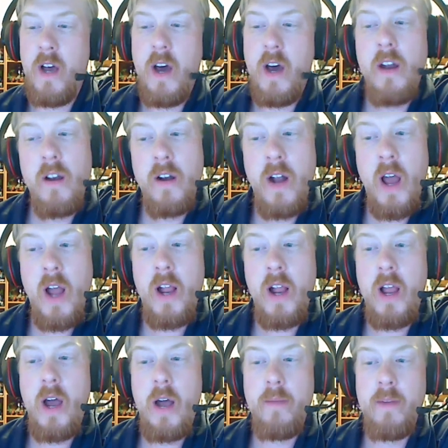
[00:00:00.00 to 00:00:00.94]
Honor
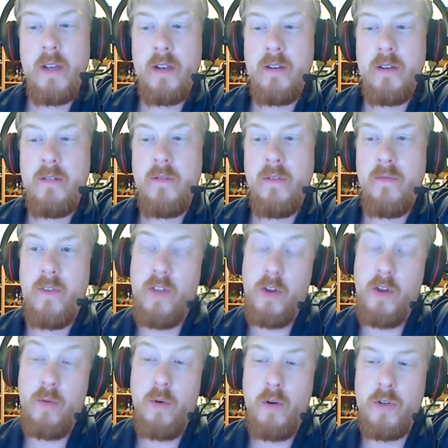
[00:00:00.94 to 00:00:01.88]
not common for
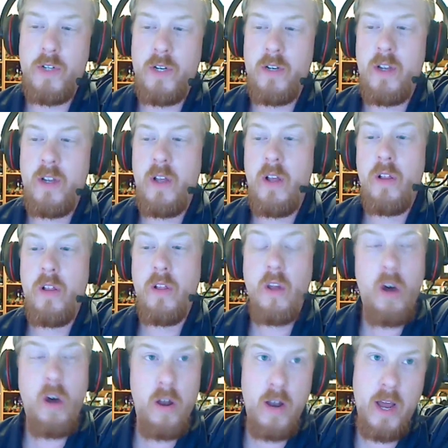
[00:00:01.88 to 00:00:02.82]
the Hirogen.
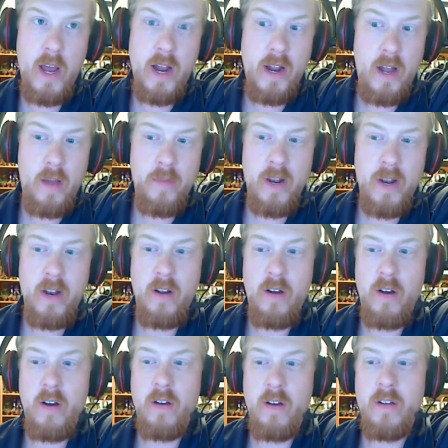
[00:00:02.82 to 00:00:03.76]
Law not common at
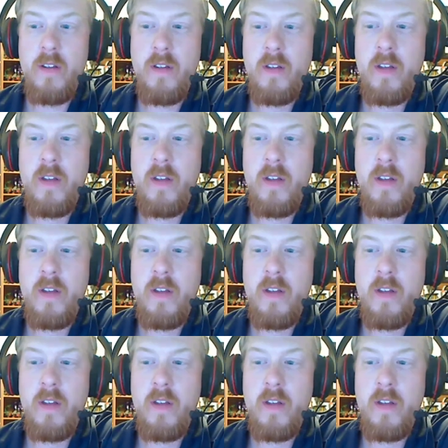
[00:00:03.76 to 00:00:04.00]
all.